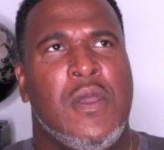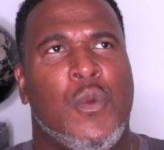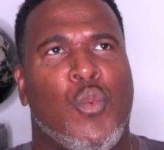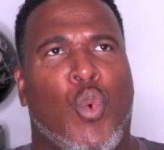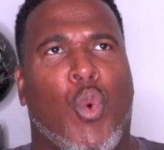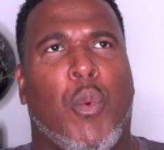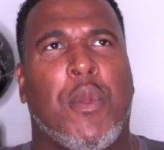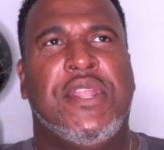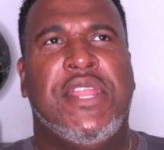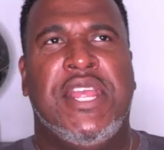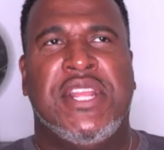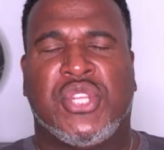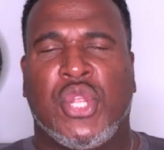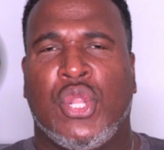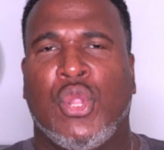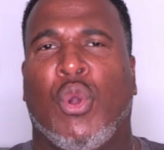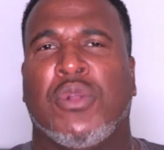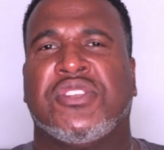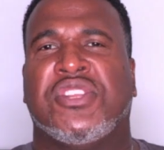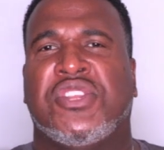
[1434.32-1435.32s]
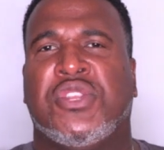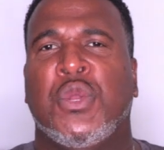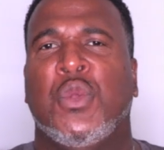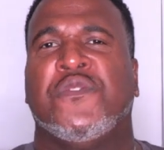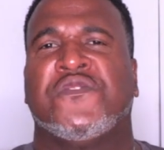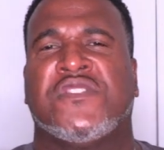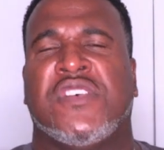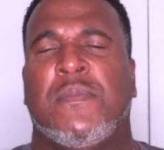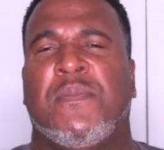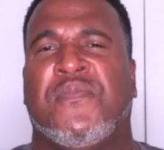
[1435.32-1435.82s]
where we needed the Lord to
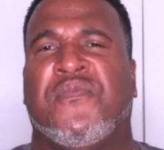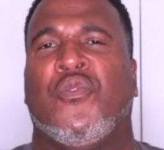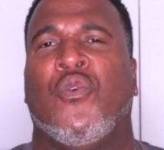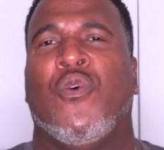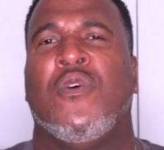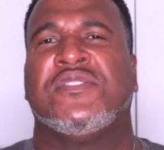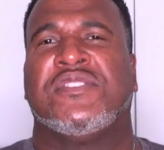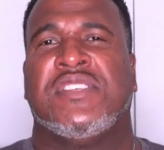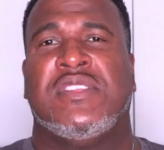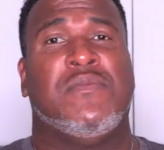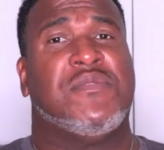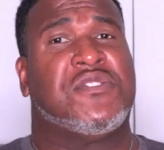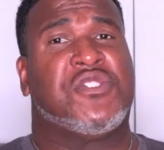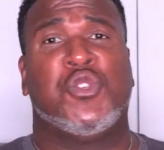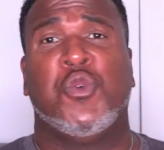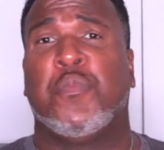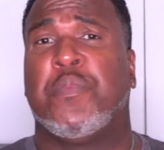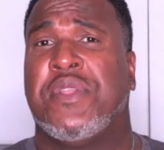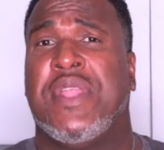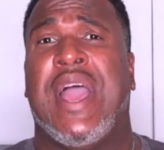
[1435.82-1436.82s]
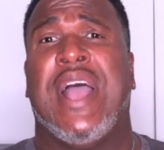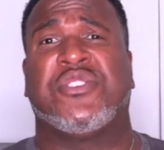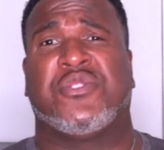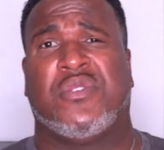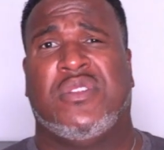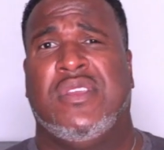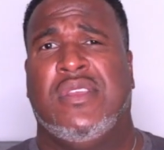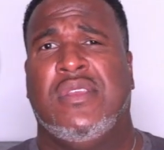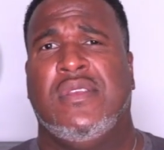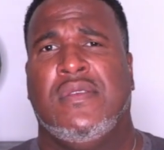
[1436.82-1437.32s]
do something for us, and it was
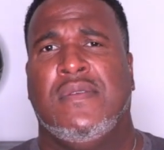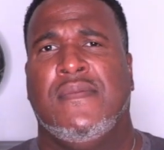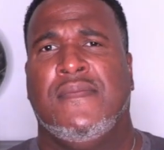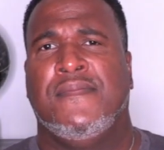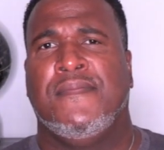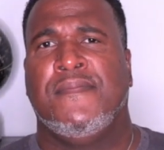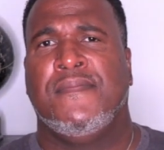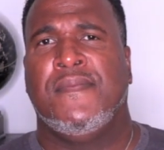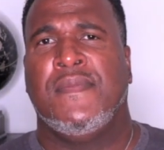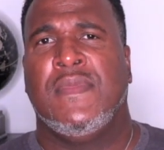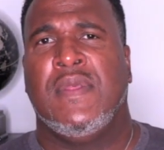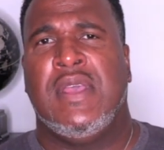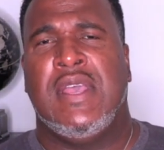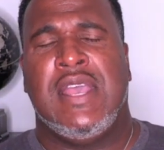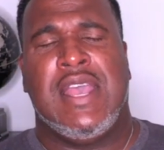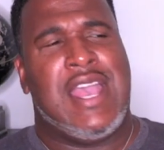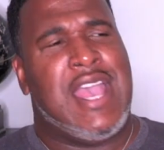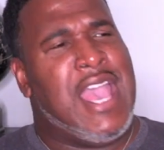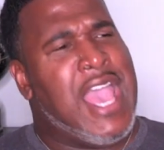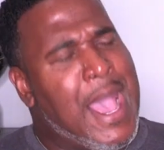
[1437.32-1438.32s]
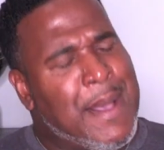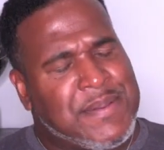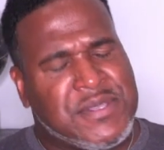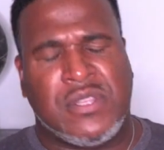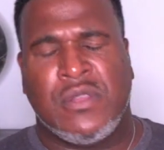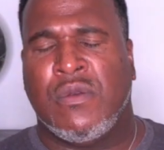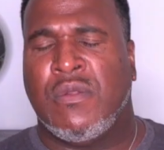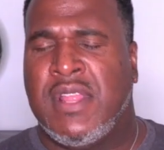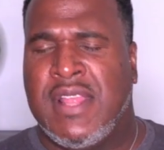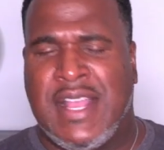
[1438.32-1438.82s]
supernaturally.
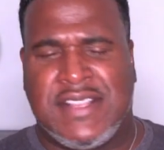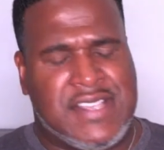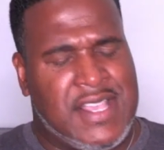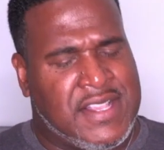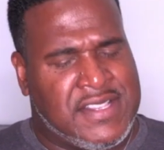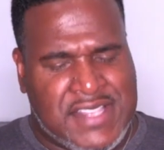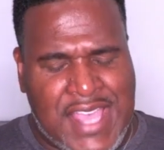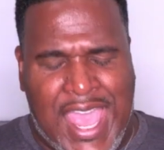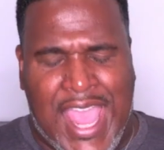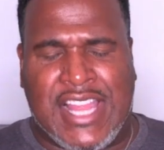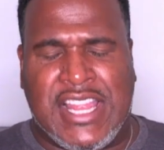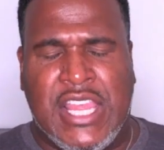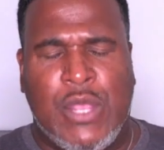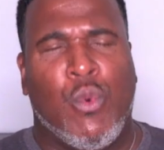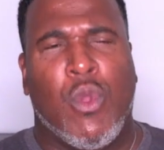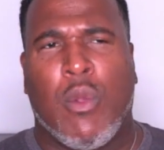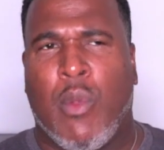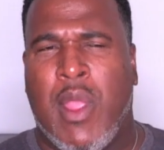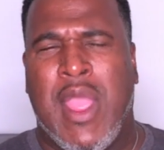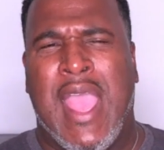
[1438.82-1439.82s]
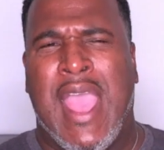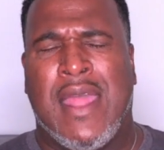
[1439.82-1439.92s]
Absolutely, that's exactly where we're